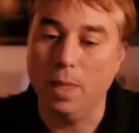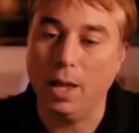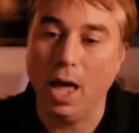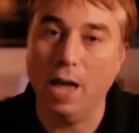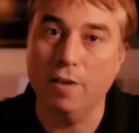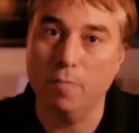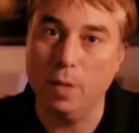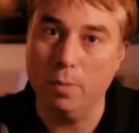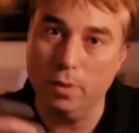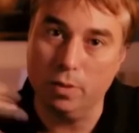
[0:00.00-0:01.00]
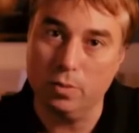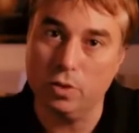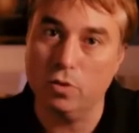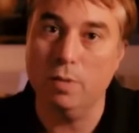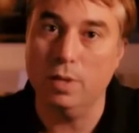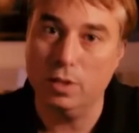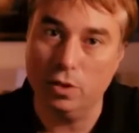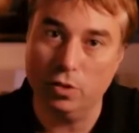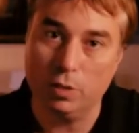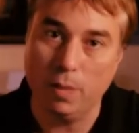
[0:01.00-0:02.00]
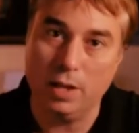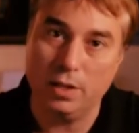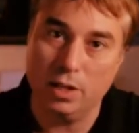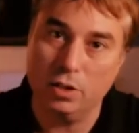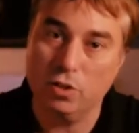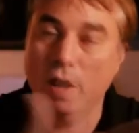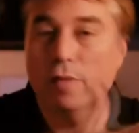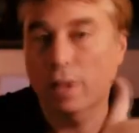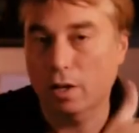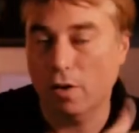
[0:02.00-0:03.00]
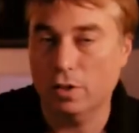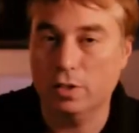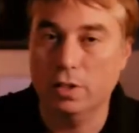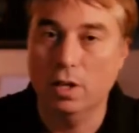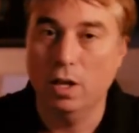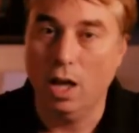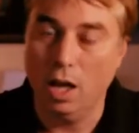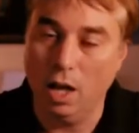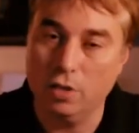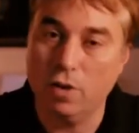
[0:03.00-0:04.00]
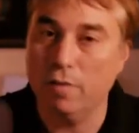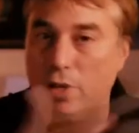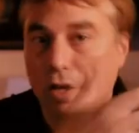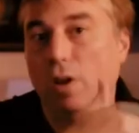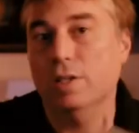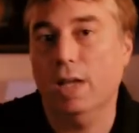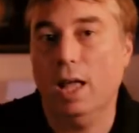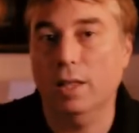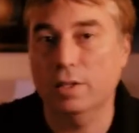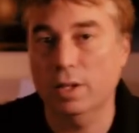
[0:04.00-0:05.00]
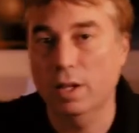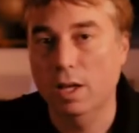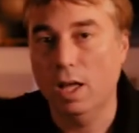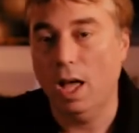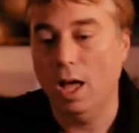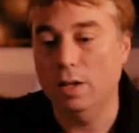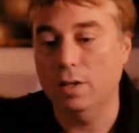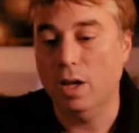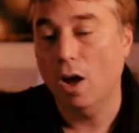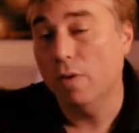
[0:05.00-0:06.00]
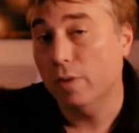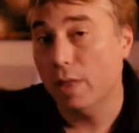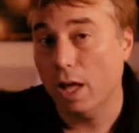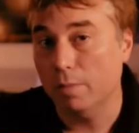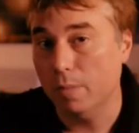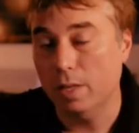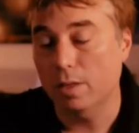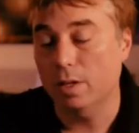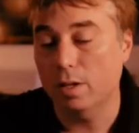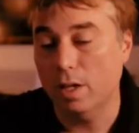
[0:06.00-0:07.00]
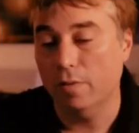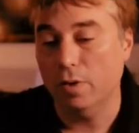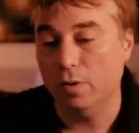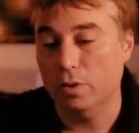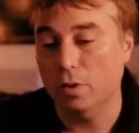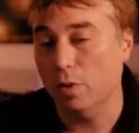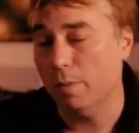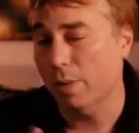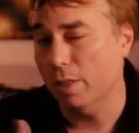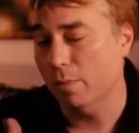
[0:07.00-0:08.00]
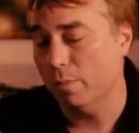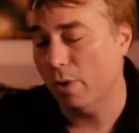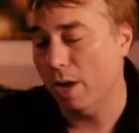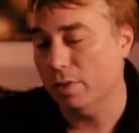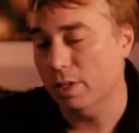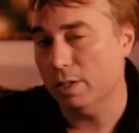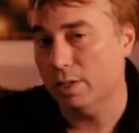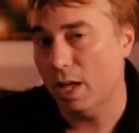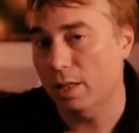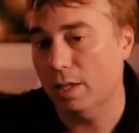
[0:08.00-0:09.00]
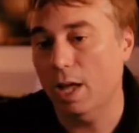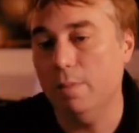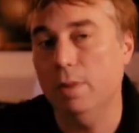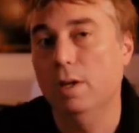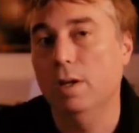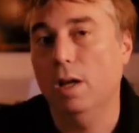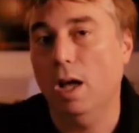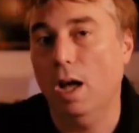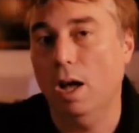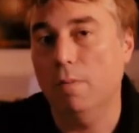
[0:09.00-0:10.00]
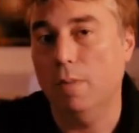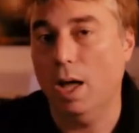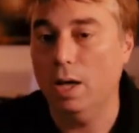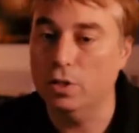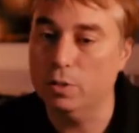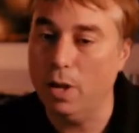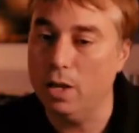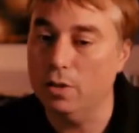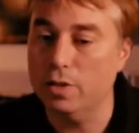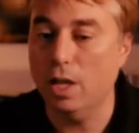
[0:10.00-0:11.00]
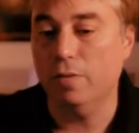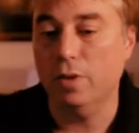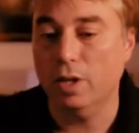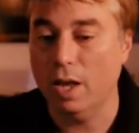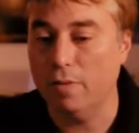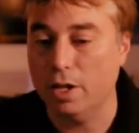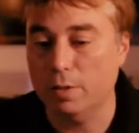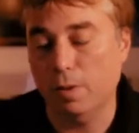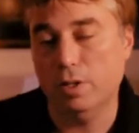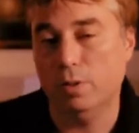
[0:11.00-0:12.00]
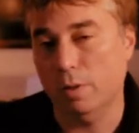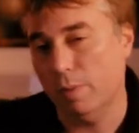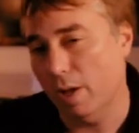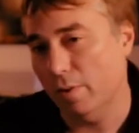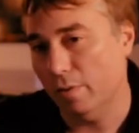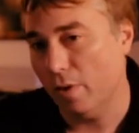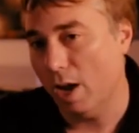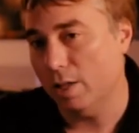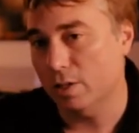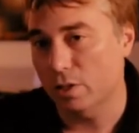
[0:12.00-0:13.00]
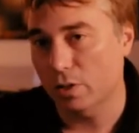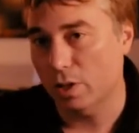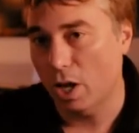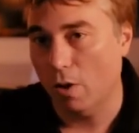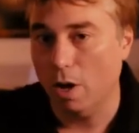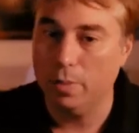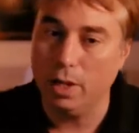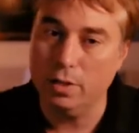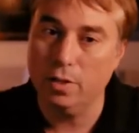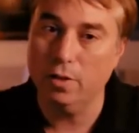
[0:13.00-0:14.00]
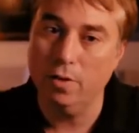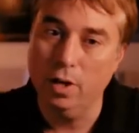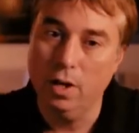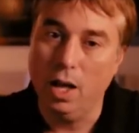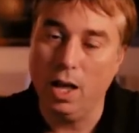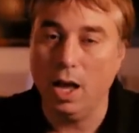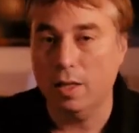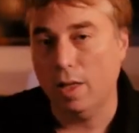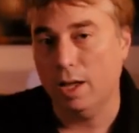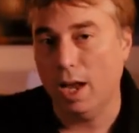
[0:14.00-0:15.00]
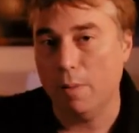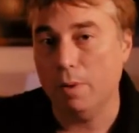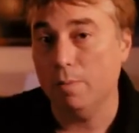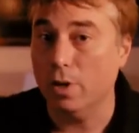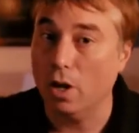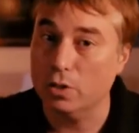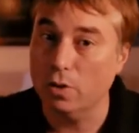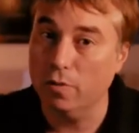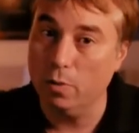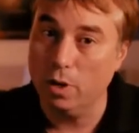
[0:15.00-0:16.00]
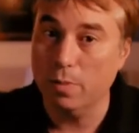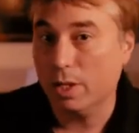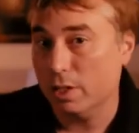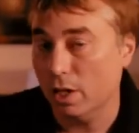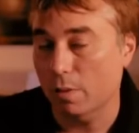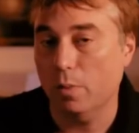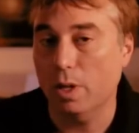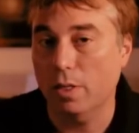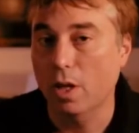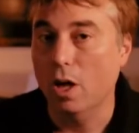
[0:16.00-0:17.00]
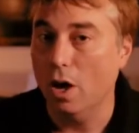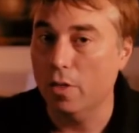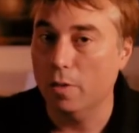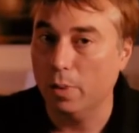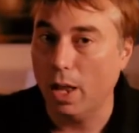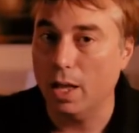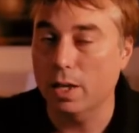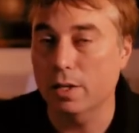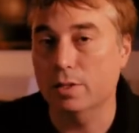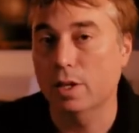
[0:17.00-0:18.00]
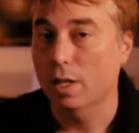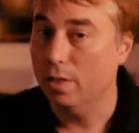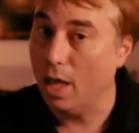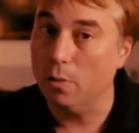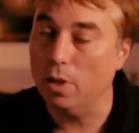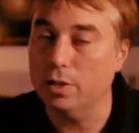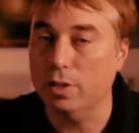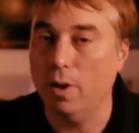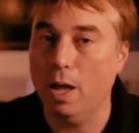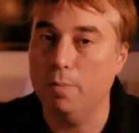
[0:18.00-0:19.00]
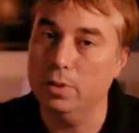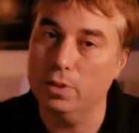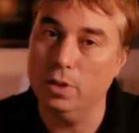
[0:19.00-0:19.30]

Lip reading: the kind of people that would stream into your space as you're traveling across the galaxy. And hopefully that'll mean that if you sort of want to play the more privateer style game, and just by yourself, you can have that experience. You want to play with your friends and sort of co-op against other AI, that can happen. But also if you want to mix it up with other players, that will also happen